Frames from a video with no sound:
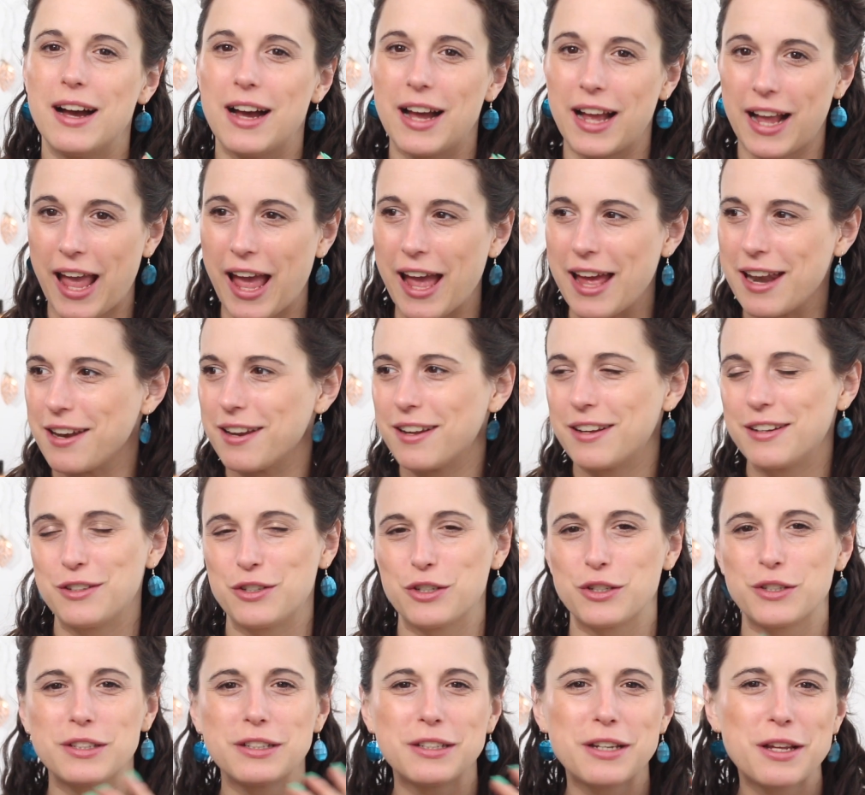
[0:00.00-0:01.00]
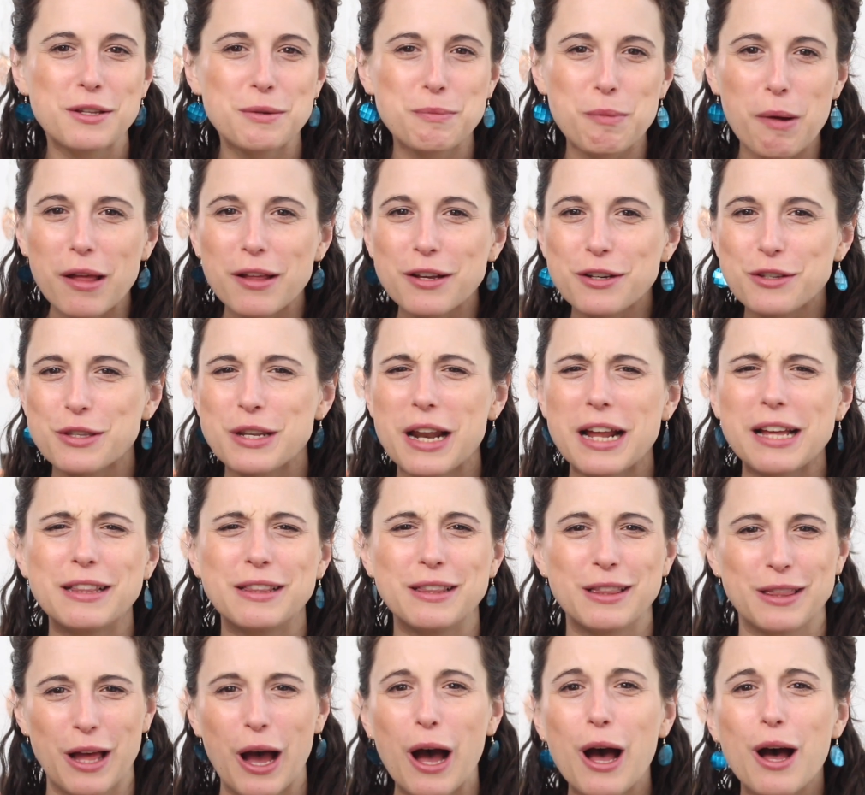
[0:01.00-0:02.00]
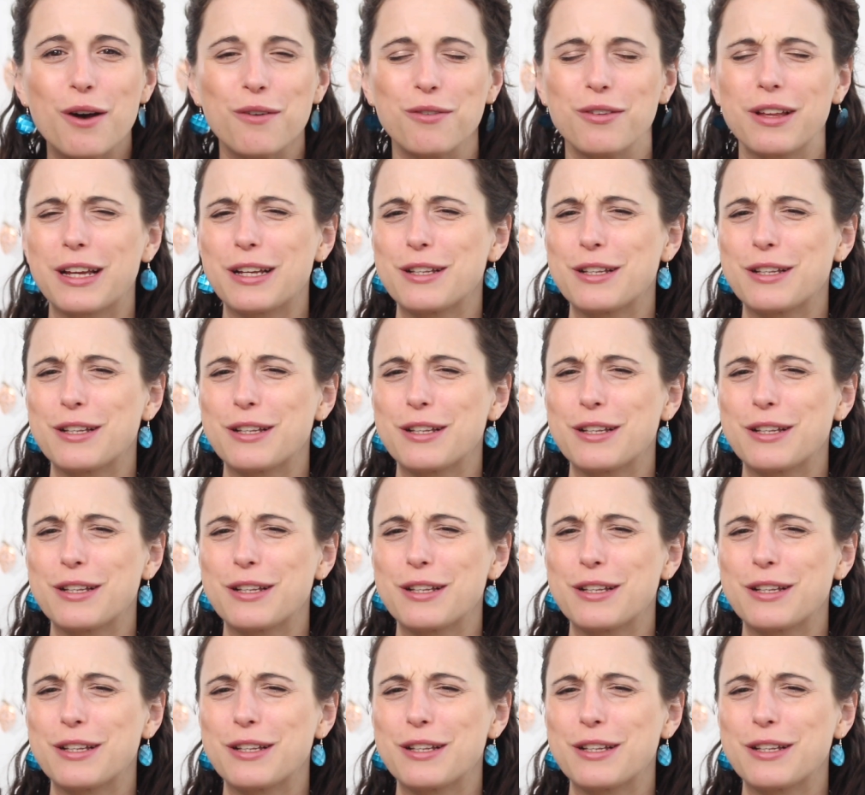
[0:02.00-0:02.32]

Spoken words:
Again, just another polish that I love.